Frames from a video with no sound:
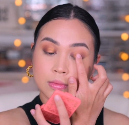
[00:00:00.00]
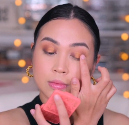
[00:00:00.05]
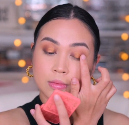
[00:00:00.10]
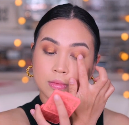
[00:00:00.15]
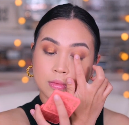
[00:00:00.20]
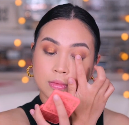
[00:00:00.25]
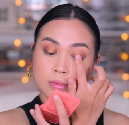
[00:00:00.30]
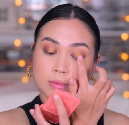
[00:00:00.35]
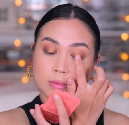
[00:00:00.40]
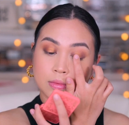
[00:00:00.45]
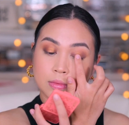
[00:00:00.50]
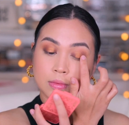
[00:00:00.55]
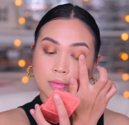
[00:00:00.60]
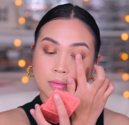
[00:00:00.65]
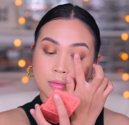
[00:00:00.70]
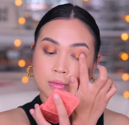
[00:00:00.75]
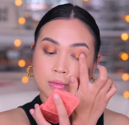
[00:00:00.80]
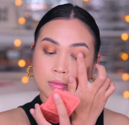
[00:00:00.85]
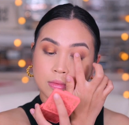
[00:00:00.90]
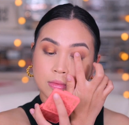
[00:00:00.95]

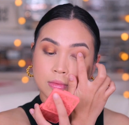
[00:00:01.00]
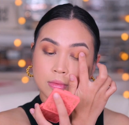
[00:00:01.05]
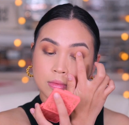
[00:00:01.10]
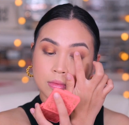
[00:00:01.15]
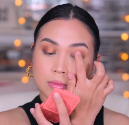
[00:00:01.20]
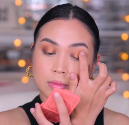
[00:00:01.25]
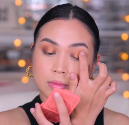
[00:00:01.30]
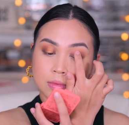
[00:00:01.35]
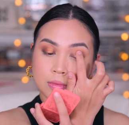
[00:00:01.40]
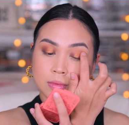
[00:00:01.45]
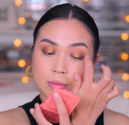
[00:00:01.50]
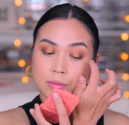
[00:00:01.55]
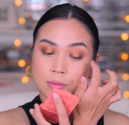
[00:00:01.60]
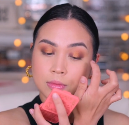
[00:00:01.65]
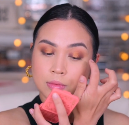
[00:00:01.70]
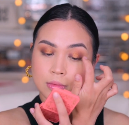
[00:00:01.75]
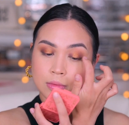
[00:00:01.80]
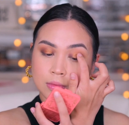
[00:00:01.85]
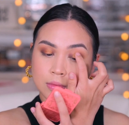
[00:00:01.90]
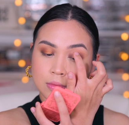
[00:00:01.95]

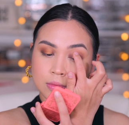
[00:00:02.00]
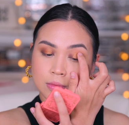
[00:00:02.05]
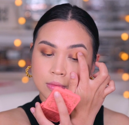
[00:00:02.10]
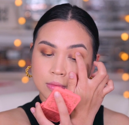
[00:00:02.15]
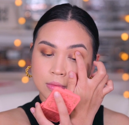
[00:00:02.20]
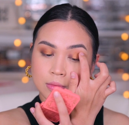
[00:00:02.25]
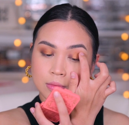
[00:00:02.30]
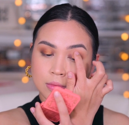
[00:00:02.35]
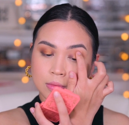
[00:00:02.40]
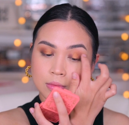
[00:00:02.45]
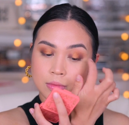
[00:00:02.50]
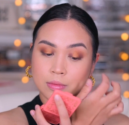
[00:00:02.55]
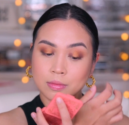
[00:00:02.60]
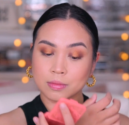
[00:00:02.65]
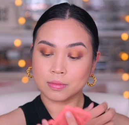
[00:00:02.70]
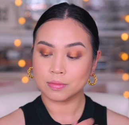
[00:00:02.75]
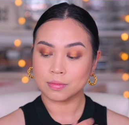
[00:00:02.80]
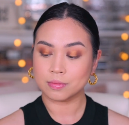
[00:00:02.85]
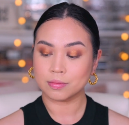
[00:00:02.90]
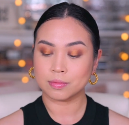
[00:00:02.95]

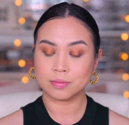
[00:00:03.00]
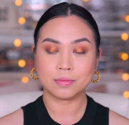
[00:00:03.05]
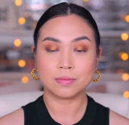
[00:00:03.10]
(silence)